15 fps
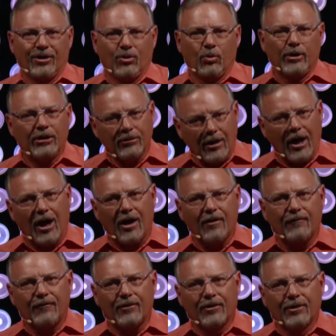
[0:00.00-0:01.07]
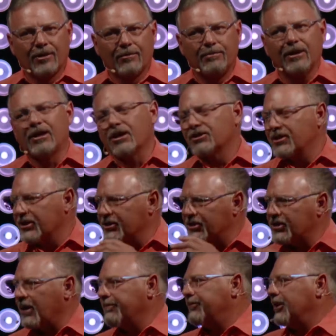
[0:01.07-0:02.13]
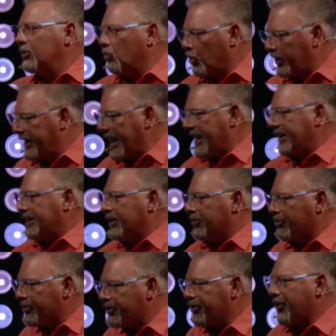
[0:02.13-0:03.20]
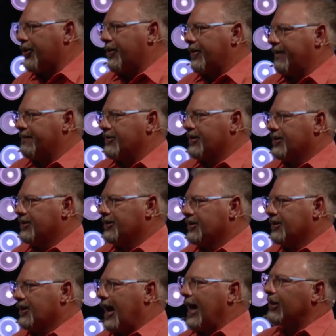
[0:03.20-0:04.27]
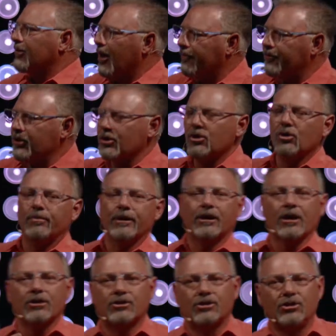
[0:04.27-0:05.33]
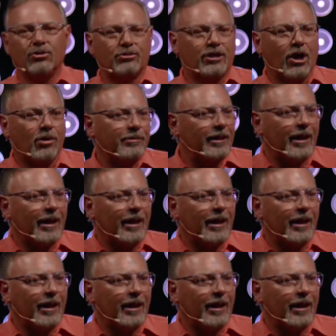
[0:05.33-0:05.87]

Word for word: We love because there's something we're getting in return. I love you because you tell me